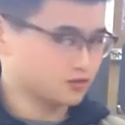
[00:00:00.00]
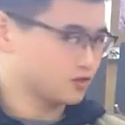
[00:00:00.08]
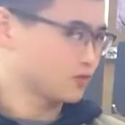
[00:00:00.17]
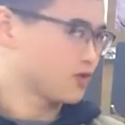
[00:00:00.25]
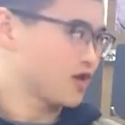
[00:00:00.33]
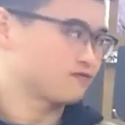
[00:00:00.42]

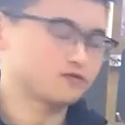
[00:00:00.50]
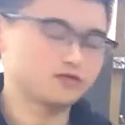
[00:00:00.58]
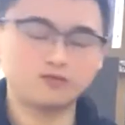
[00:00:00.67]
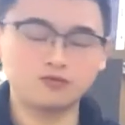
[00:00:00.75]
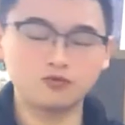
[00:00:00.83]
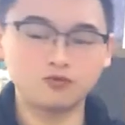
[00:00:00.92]
And today we
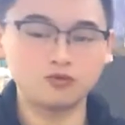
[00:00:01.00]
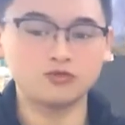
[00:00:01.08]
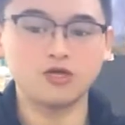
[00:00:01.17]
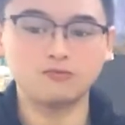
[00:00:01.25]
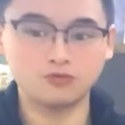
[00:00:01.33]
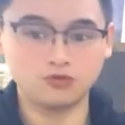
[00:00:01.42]
have some
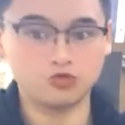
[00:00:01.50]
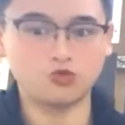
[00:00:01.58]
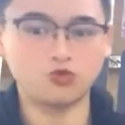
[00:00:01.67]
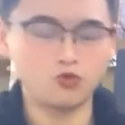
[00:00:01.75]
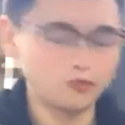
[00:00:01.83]
good stuff to show